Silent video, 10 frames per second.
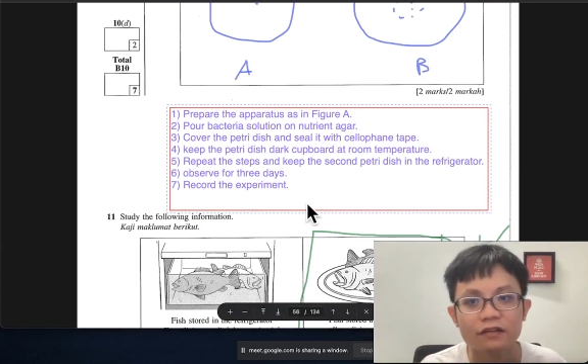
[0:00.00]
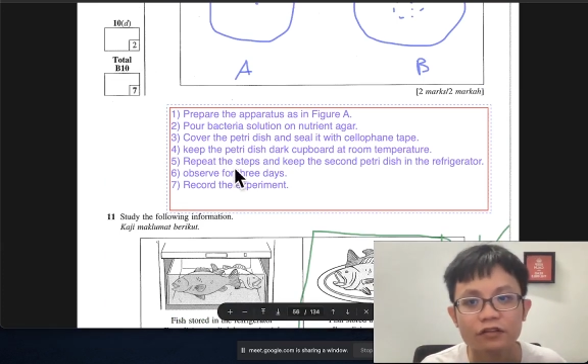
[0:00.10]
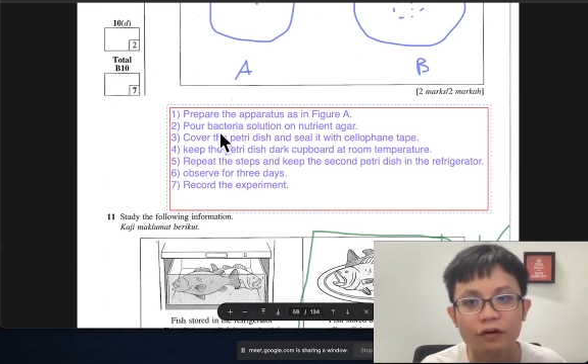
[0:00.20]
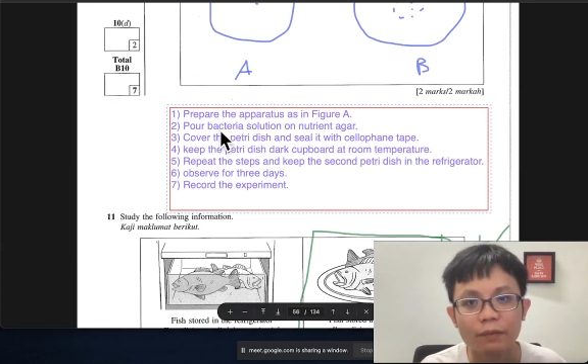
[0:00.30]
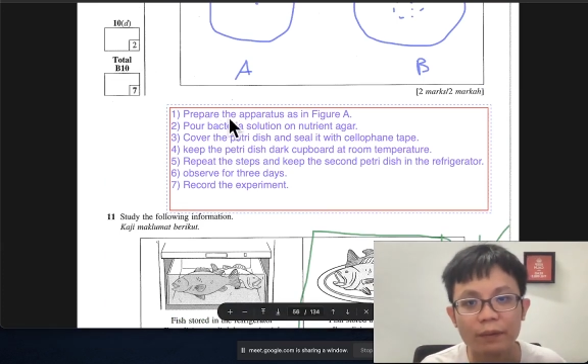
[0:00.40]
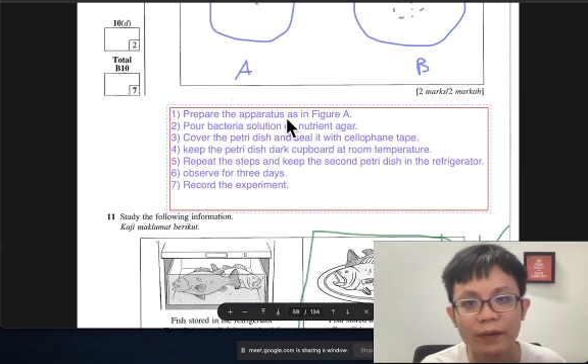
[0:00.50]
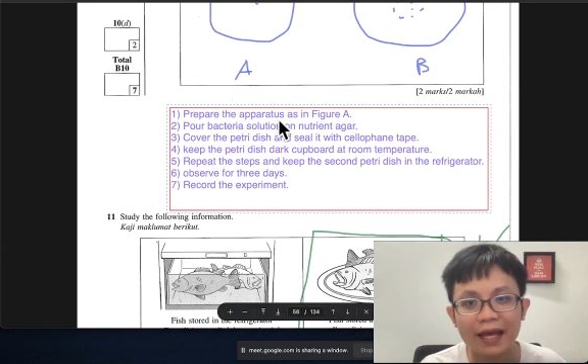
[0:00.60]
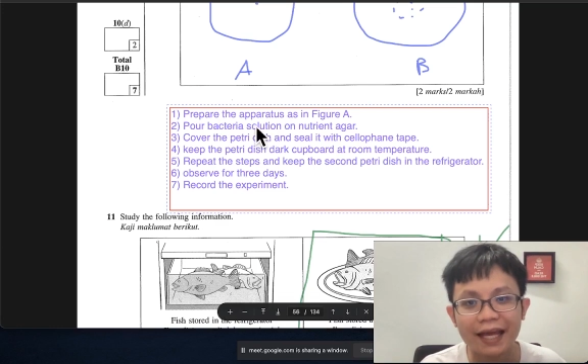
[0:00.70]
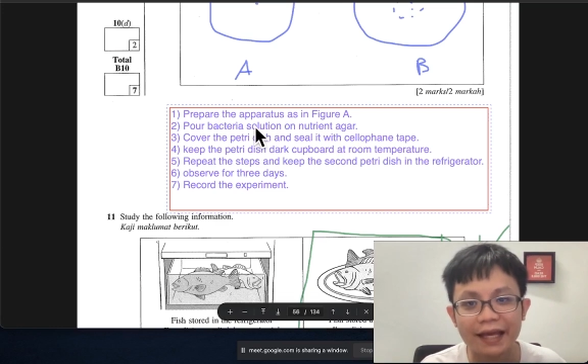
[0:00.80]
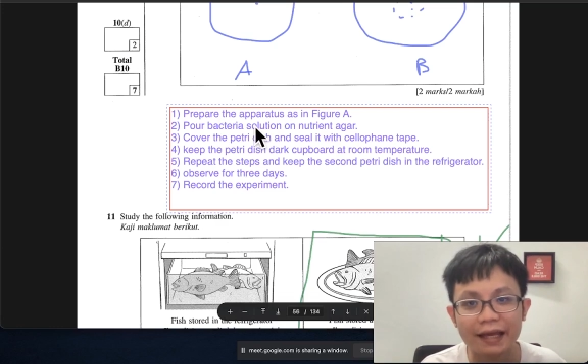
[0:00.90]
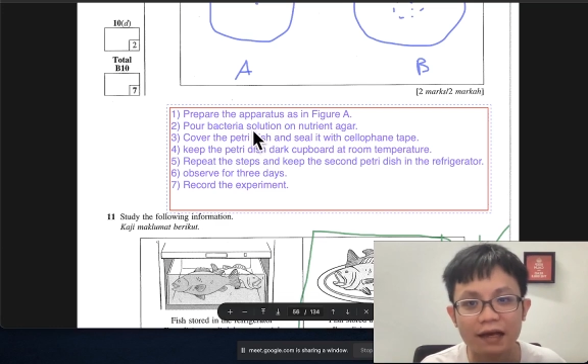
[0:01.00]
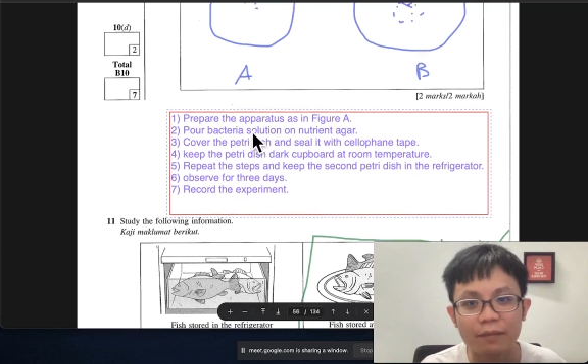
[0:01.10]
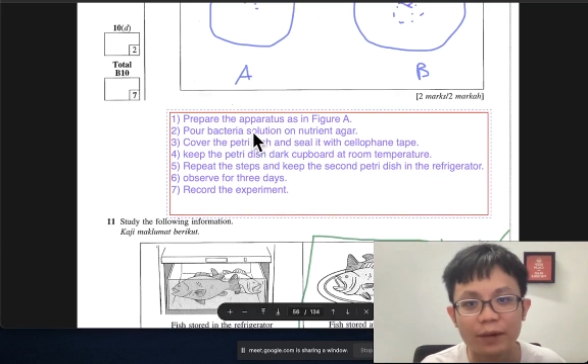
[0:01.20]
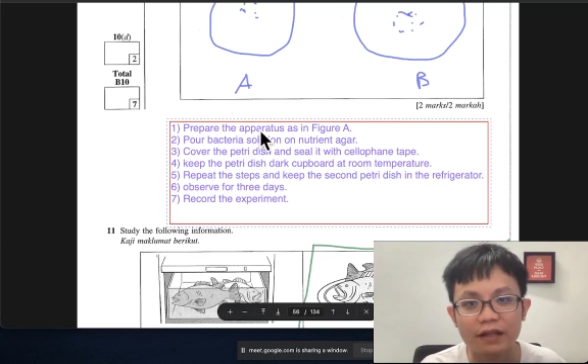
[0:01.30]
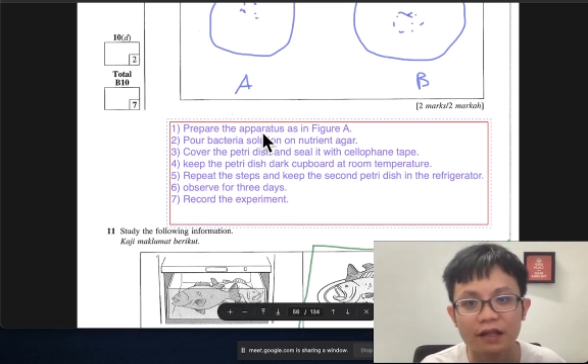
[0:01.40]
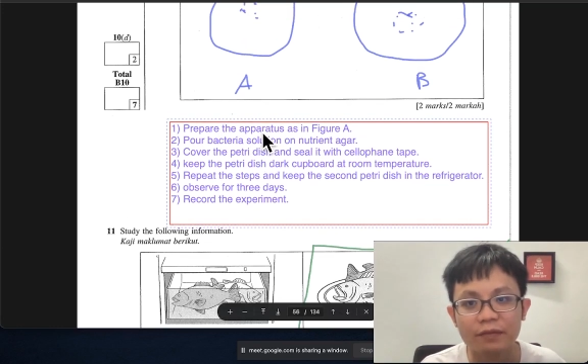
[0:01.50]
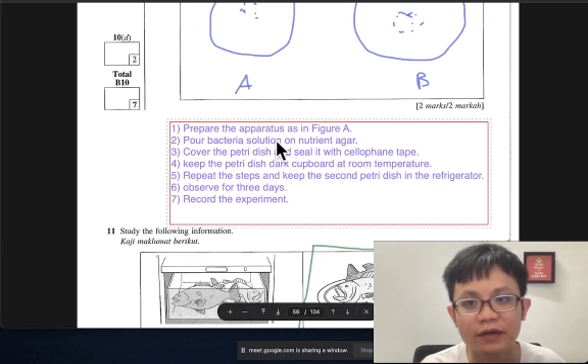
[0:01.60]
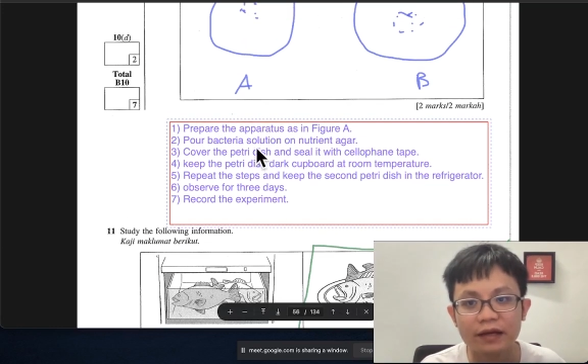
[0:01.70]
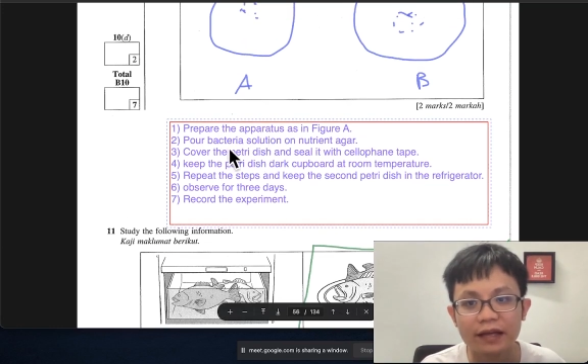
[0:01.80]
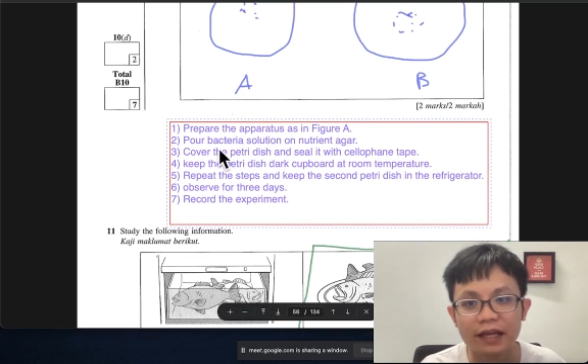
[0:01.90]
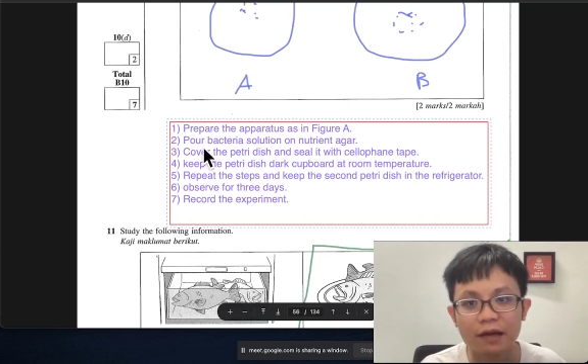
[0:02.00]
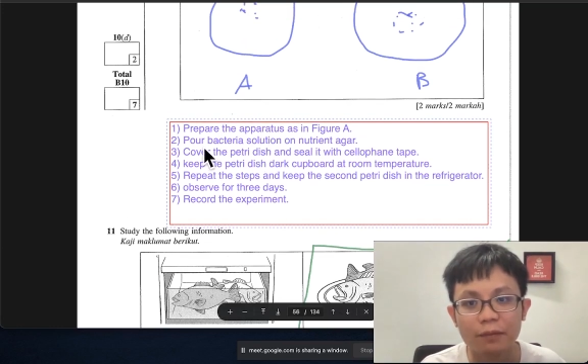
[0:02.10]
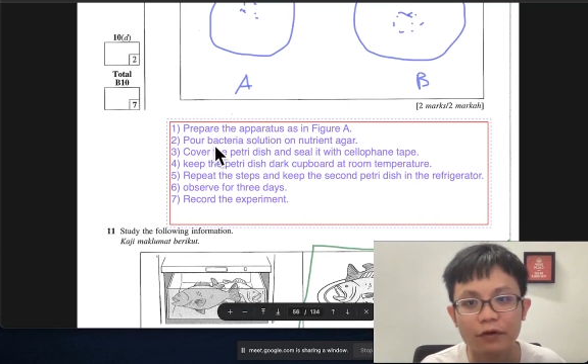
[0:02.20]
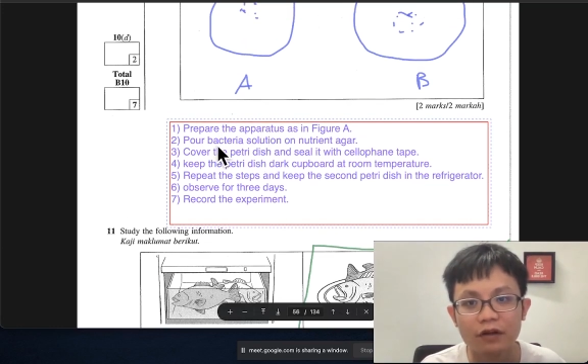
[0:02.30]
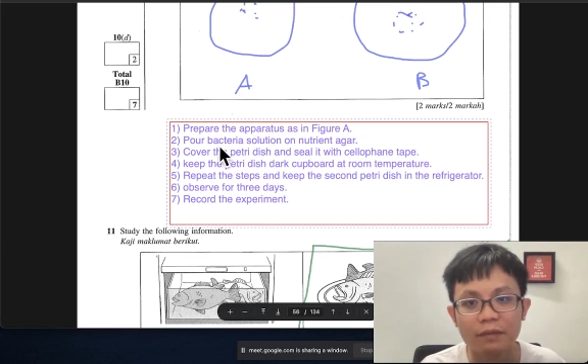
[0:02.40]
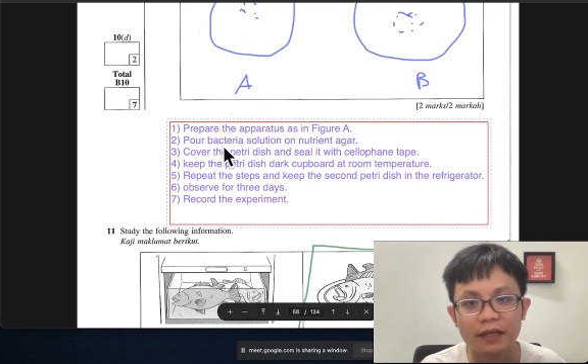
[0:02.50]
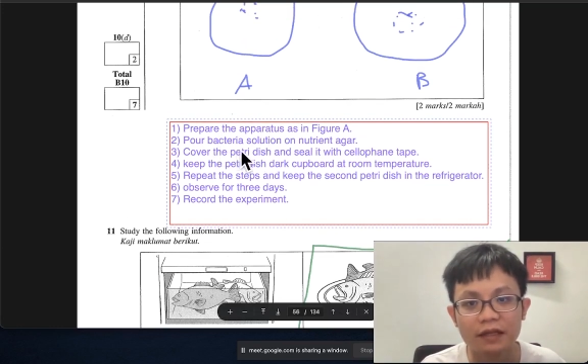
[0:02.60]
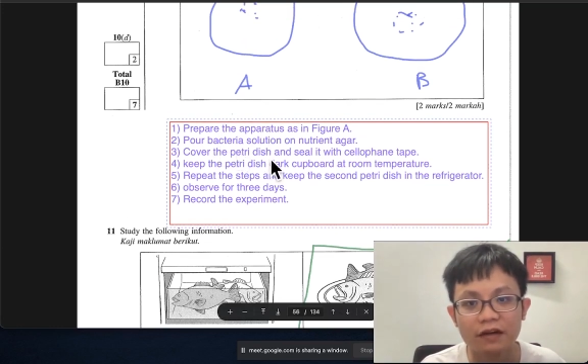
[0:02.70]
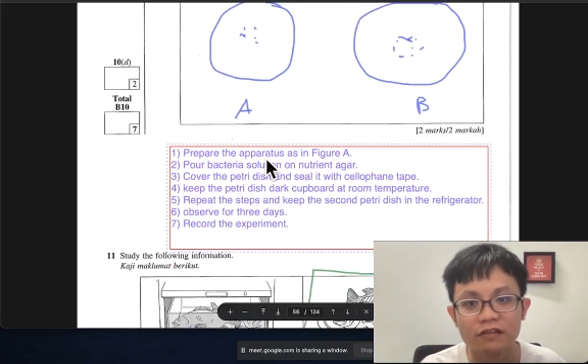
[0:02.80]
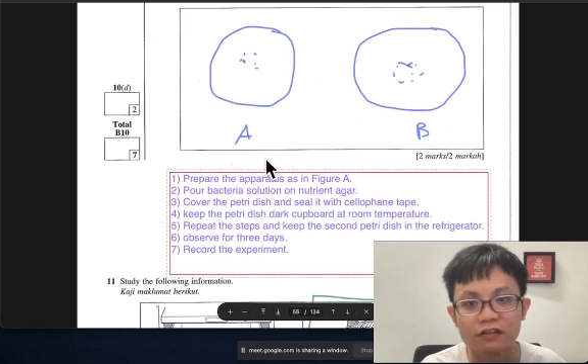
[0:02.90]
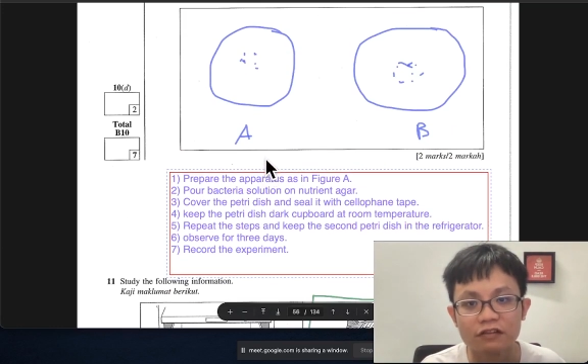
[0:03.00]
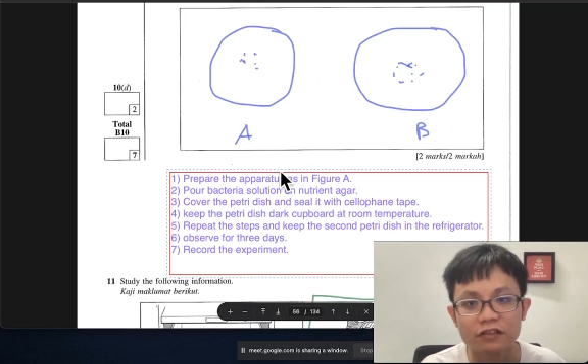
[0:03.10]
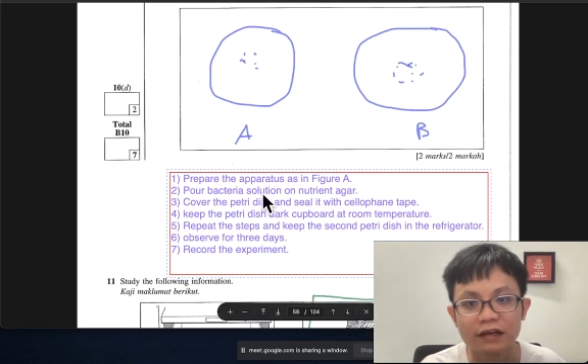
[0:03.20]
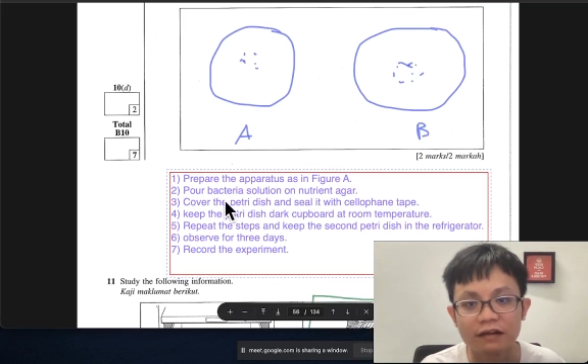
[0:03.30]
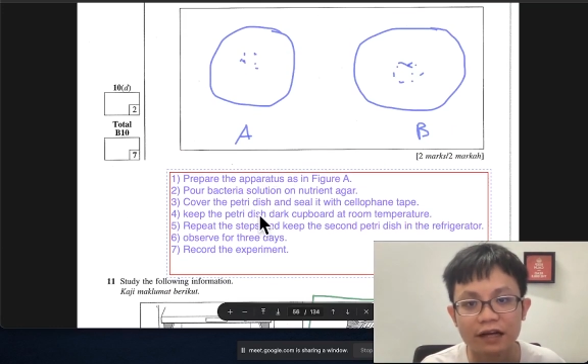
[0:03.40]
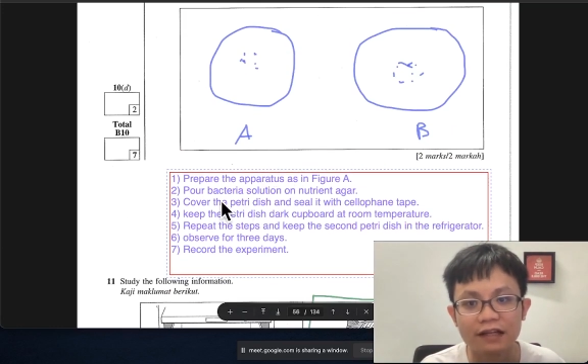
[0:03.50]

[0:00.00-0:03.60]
so prepare apparatus figure A, pour the bacteria on solution agar.